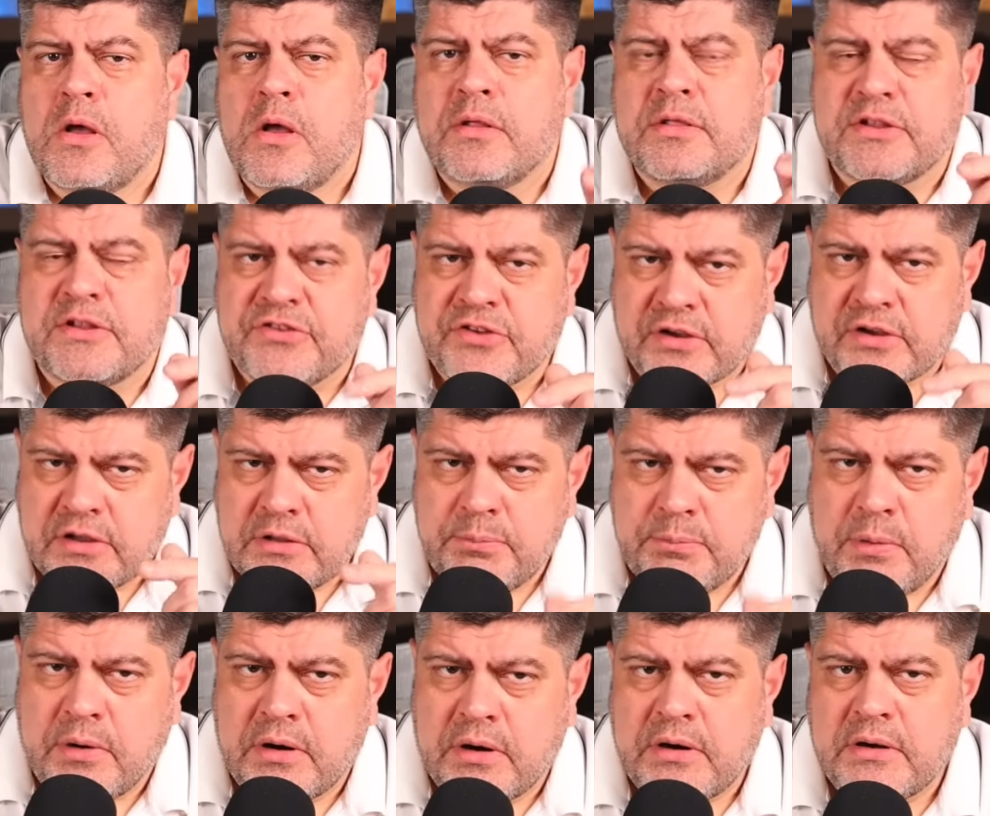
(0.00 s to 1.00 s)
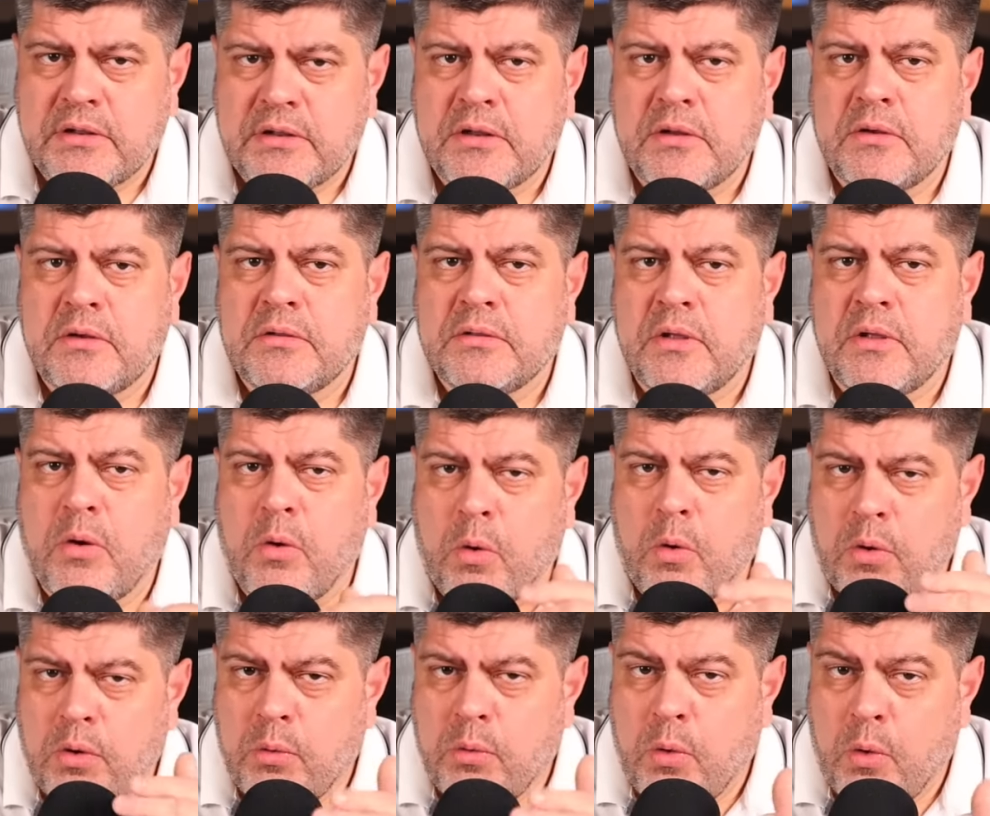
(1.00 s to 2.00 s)
The second part,
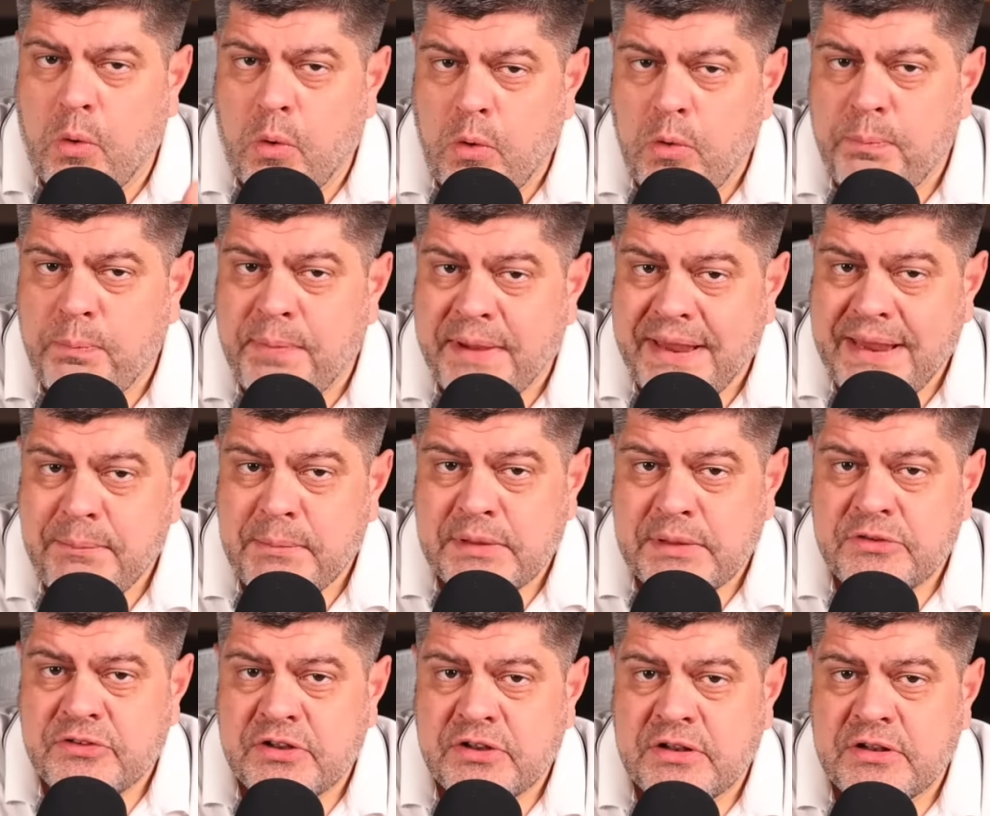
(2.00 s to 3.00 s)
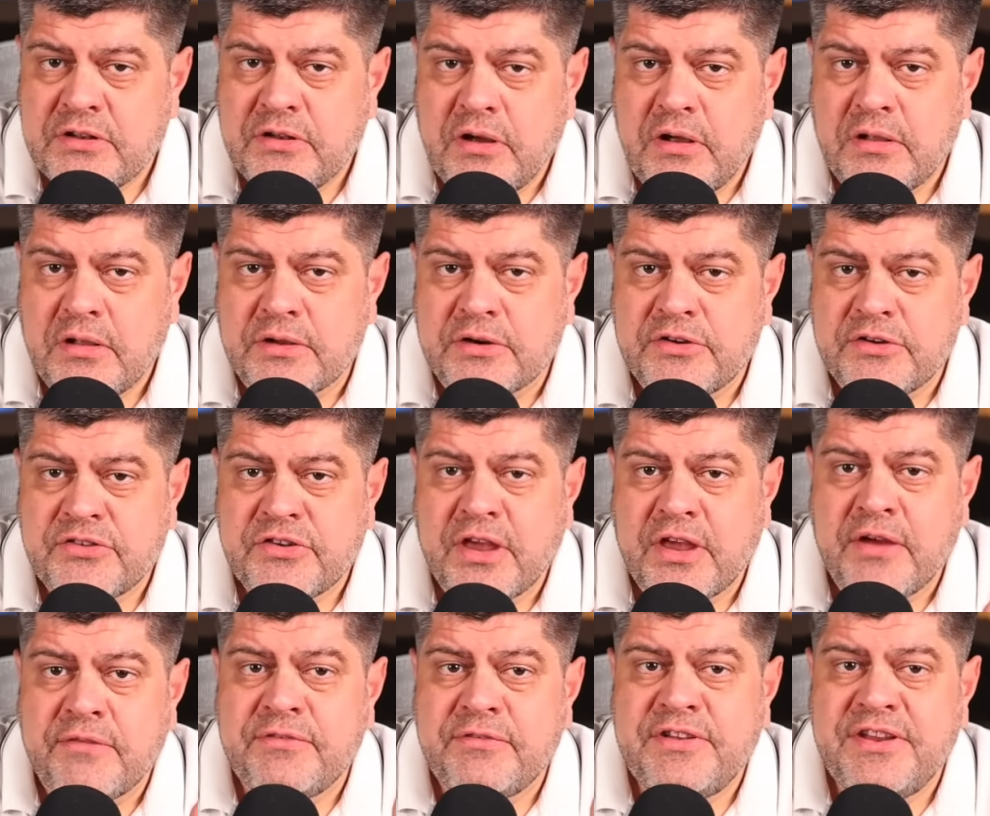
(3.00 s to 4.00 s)
all payments in dollars
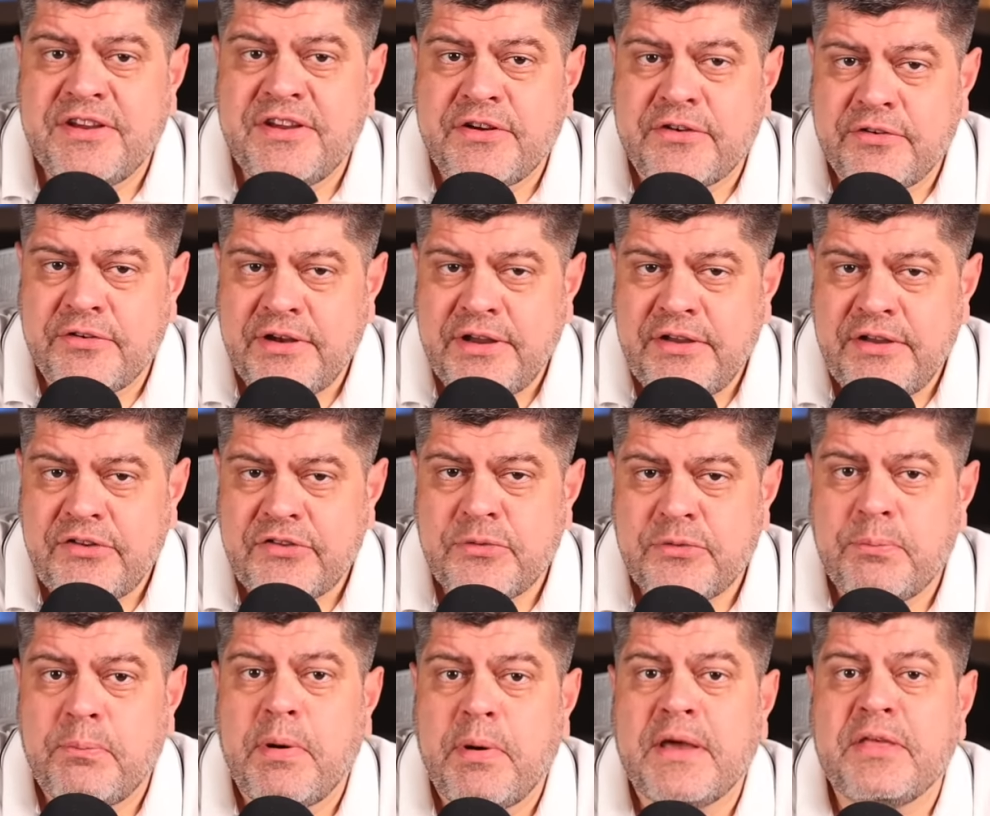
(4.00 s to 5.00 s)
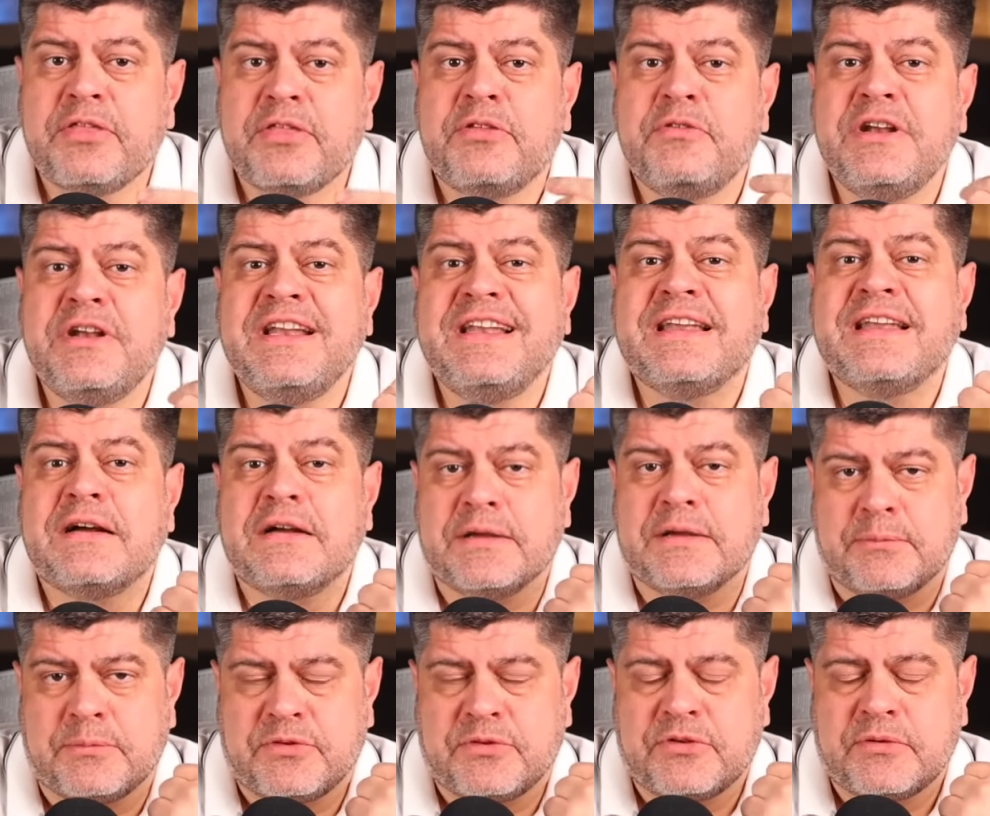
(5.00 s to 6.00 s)
have decreased by 3
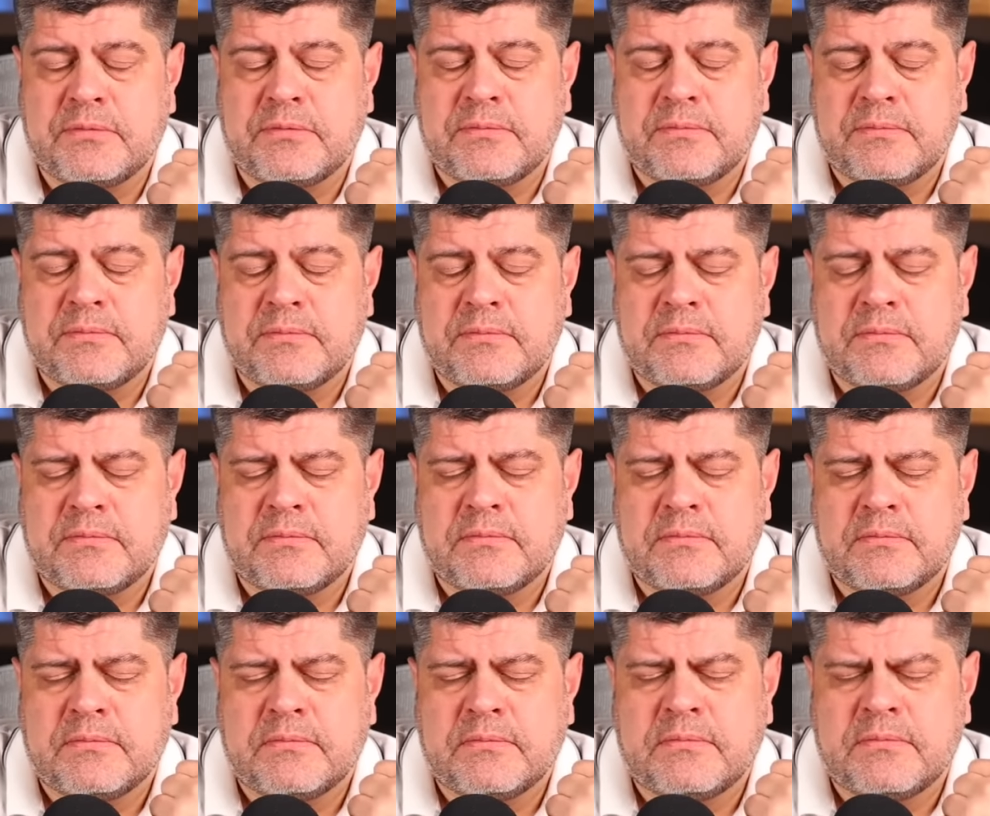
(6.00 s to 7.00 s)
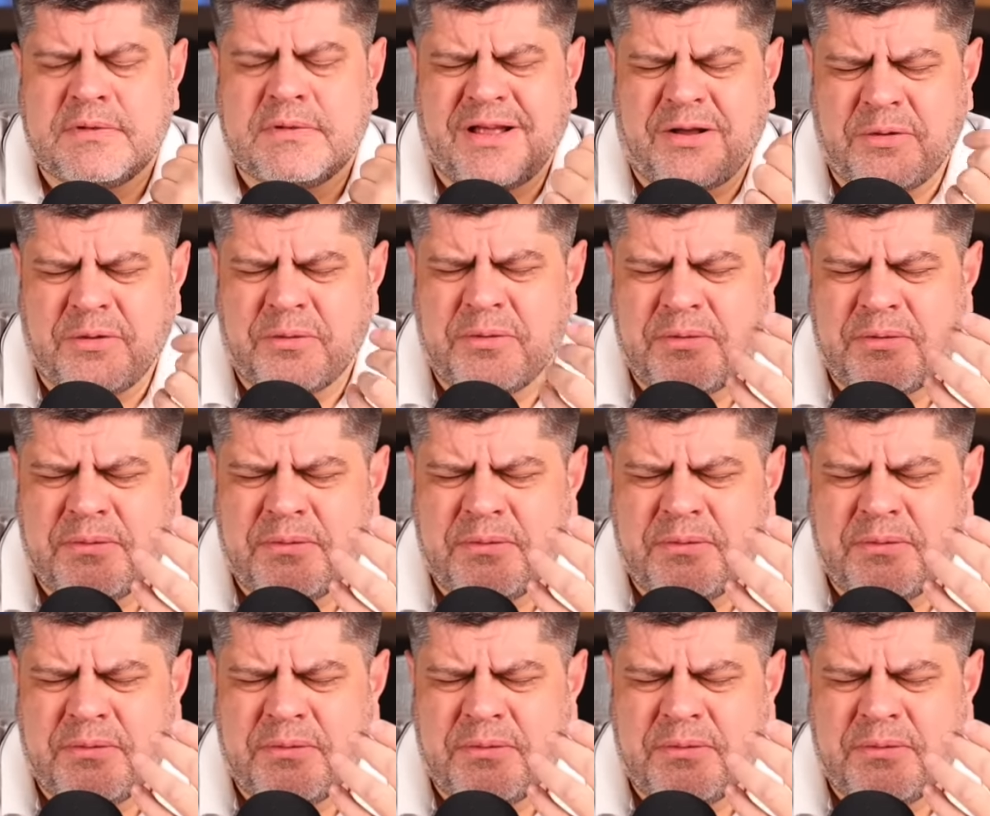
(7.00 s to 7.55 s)
times. Now,